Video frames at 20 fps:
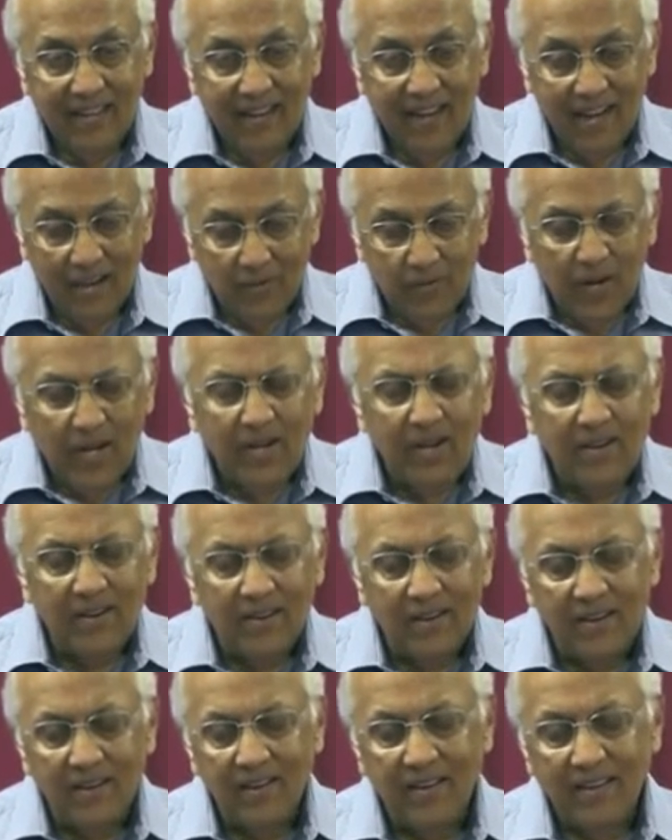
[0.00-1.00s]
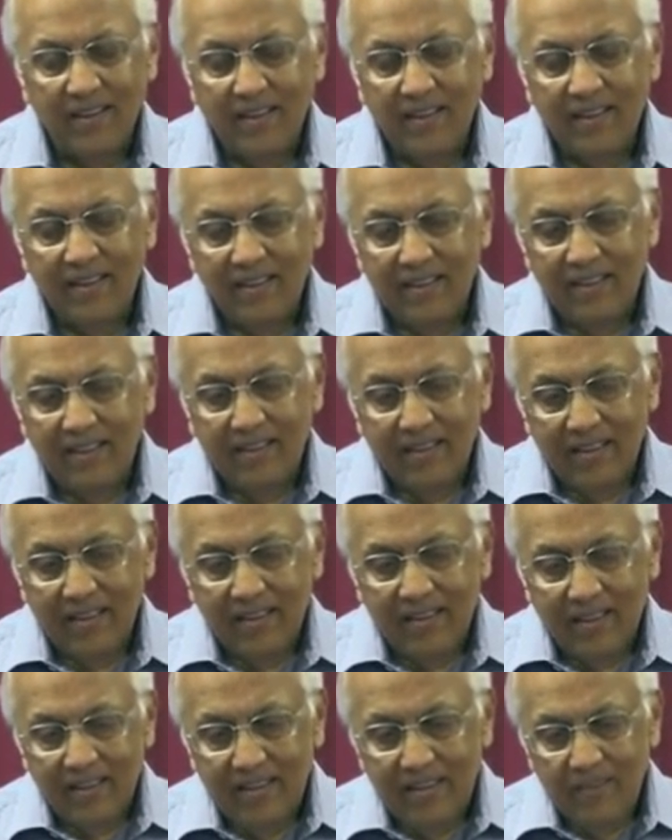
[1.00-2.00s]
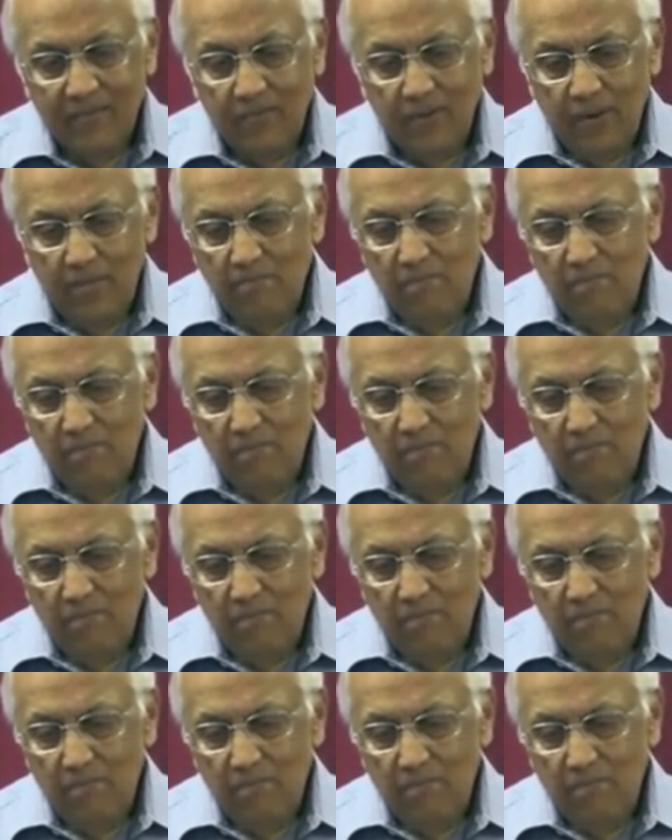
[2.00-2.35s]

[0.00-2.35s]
I wonder if we